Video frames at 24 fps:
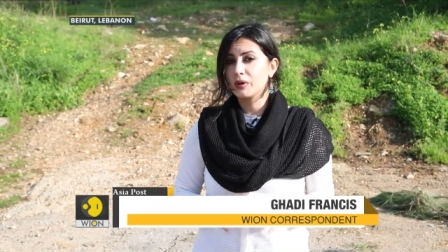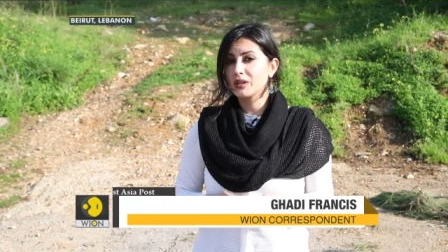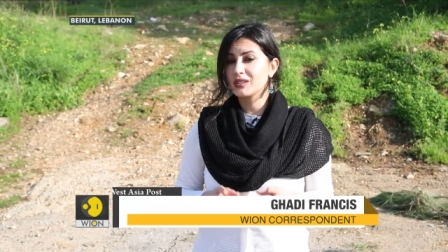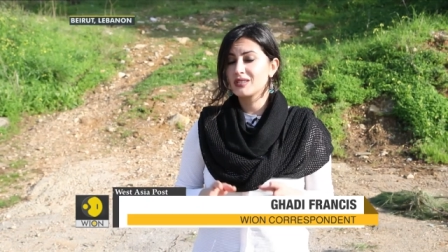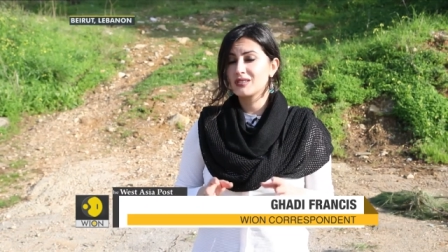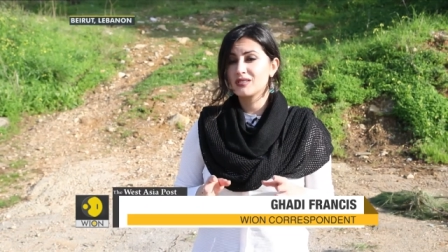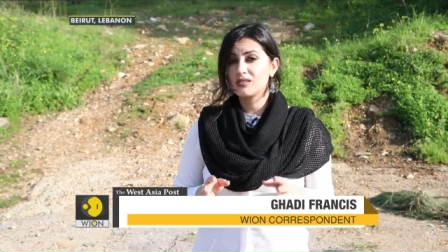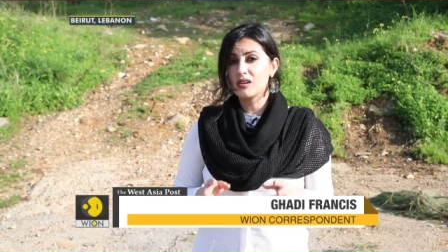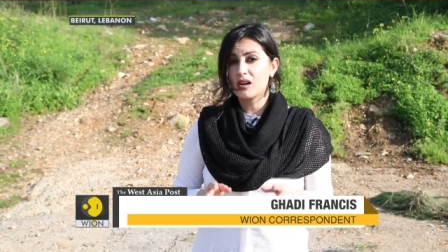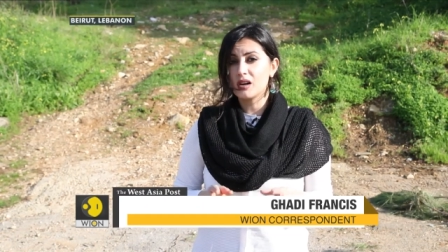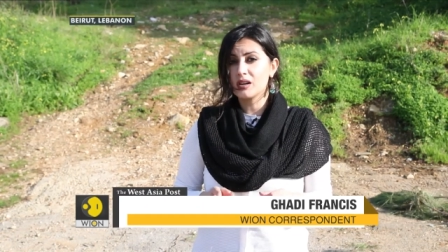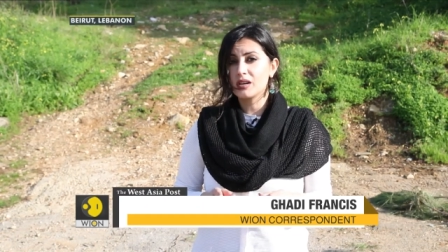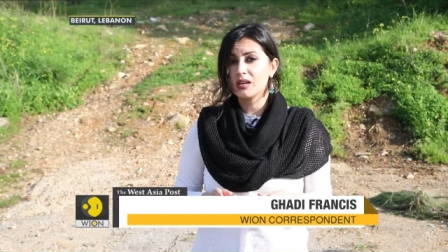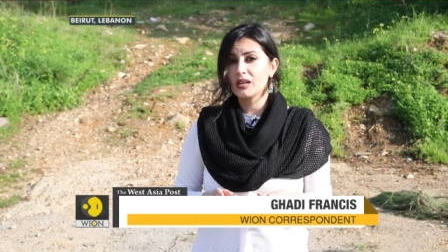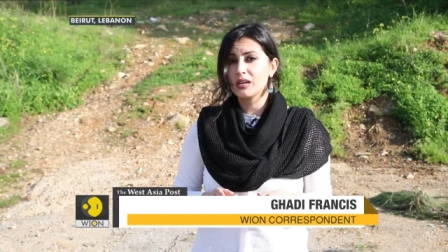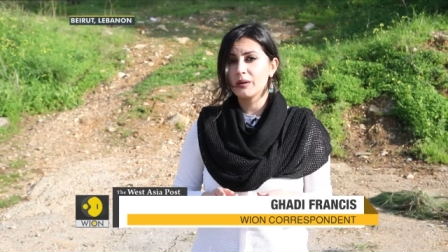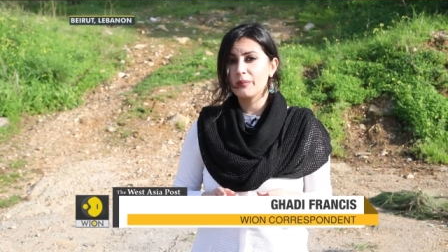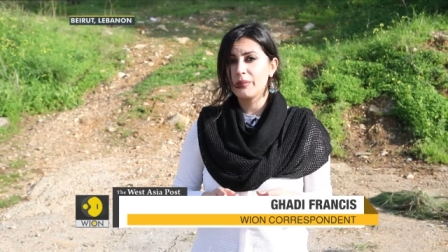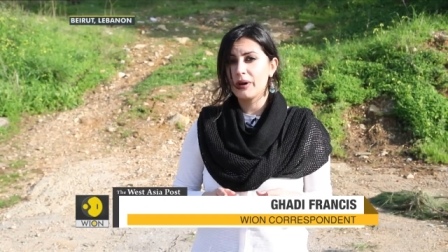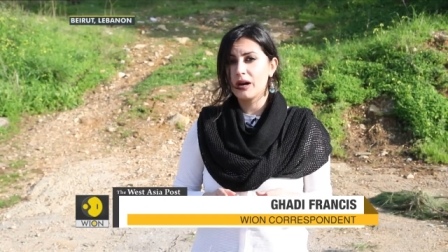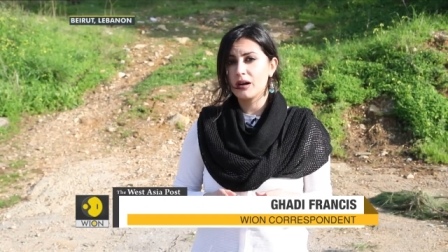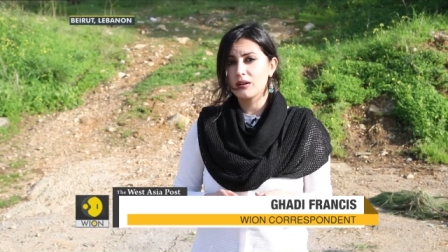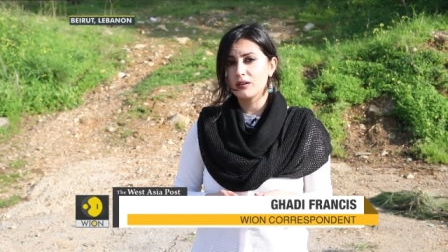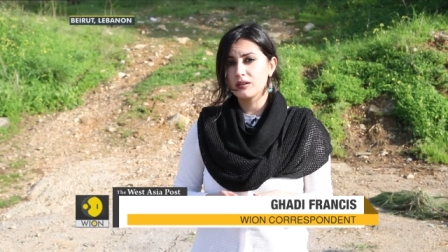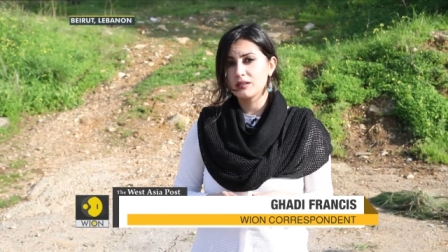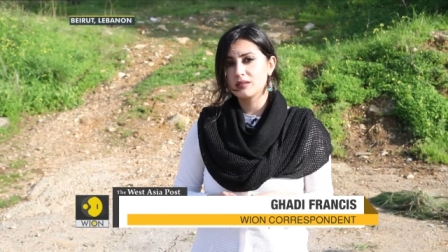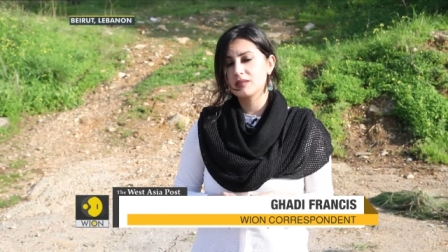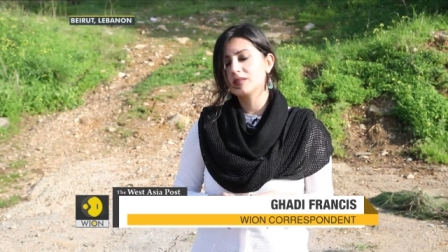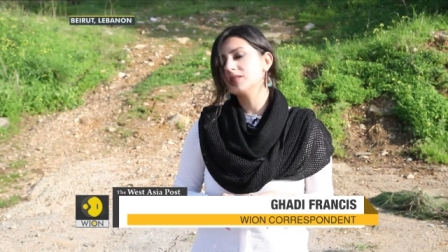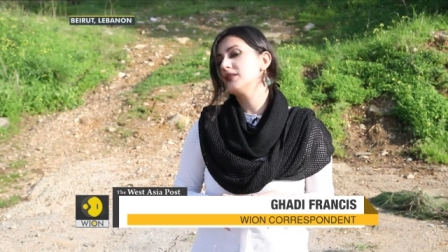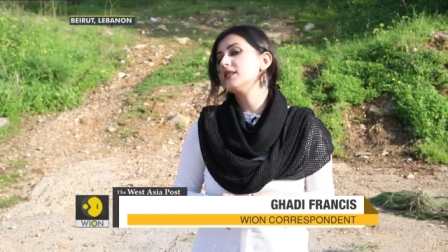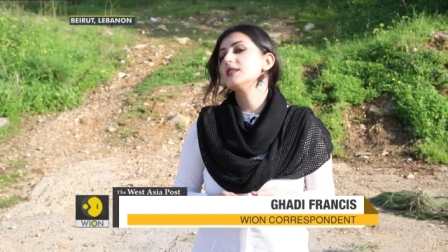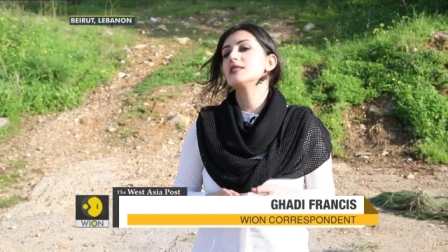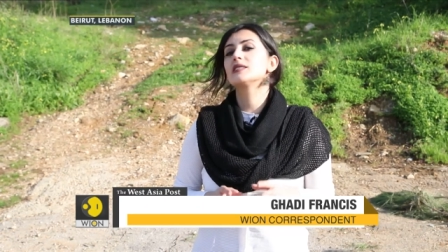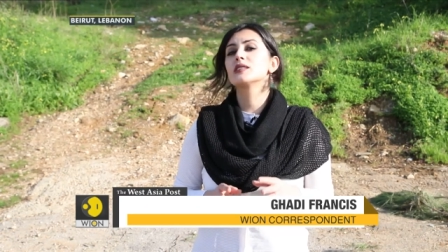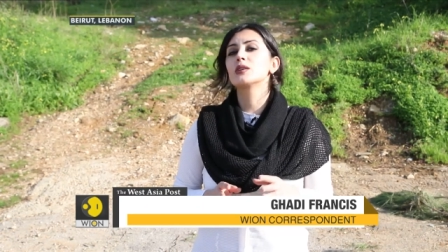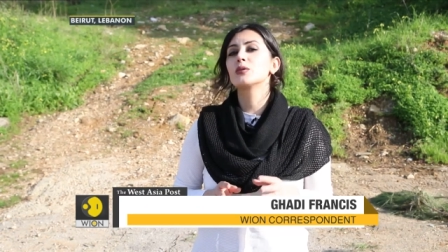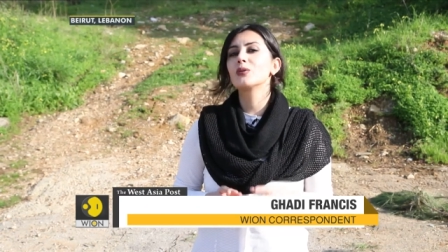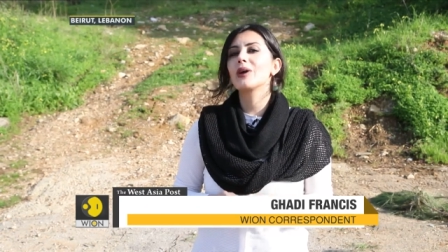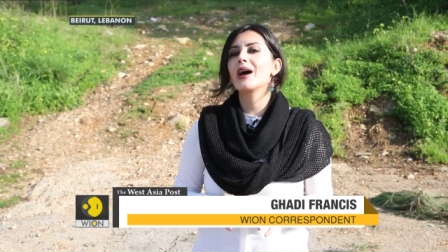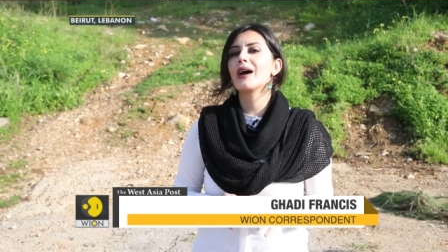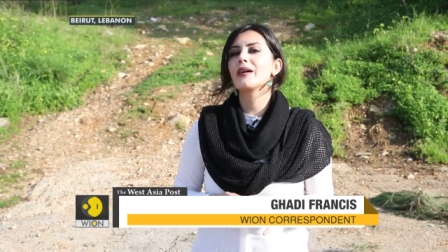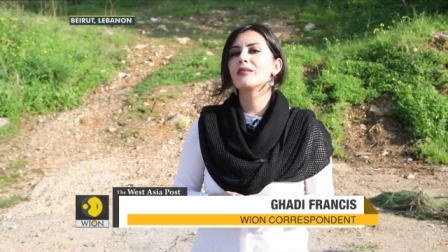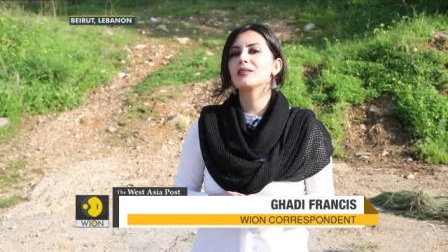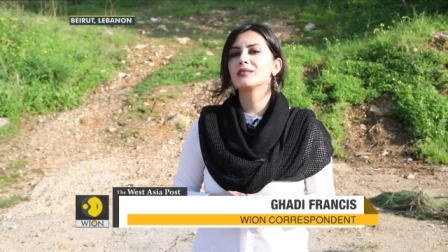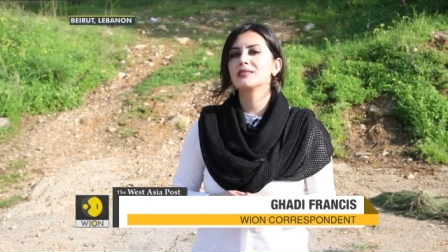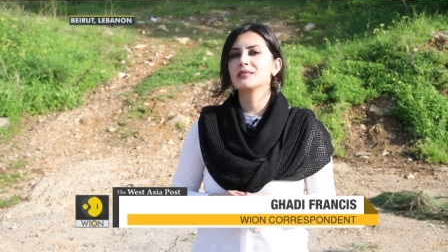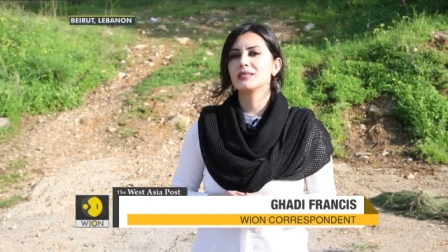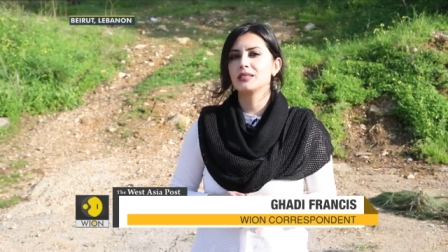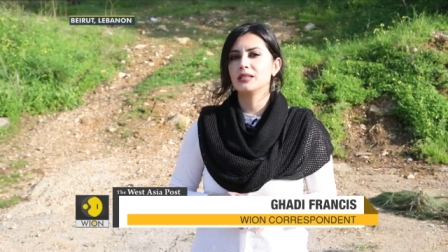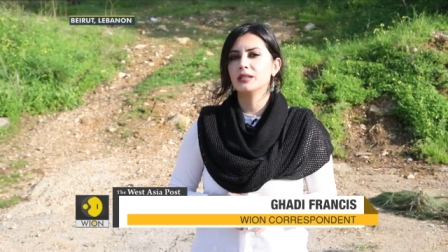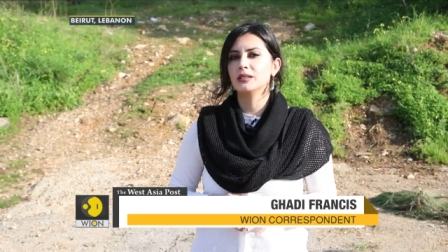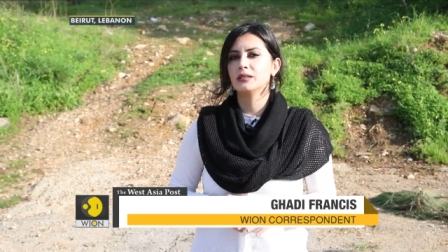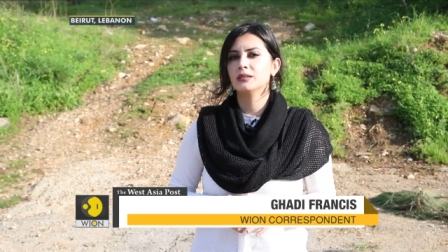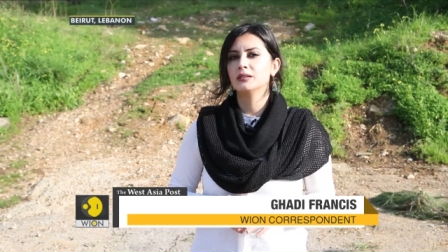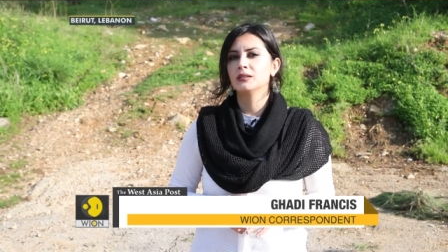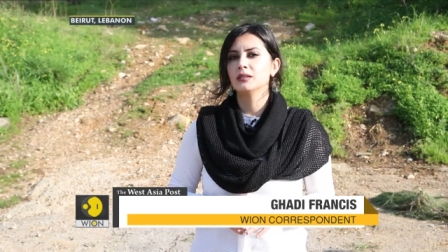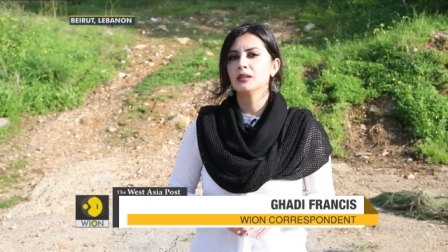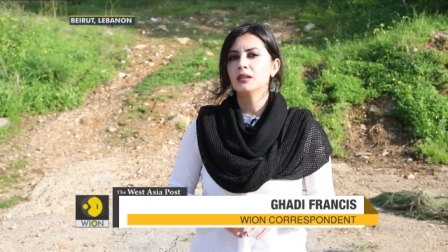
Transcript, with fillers: but talking about it is a rarity.